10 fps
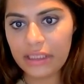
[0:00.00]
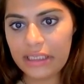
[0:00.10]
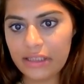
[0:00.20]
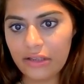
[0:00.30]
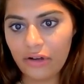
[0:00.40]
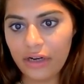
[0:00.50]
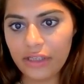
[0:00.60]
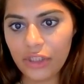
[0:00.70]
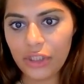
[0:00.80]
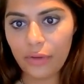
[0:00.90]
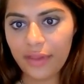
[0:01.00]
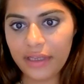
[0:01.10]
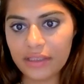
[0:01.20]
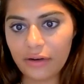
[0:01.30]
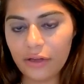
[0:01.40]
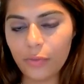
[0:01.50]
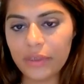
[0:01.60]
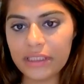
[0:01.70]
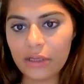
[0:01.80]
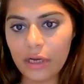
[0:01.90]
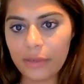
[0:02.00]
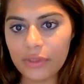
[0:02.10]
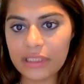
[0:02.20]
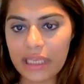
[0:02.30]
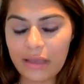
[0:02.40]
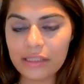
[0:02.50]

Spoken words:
These are kind of two things that I would hear.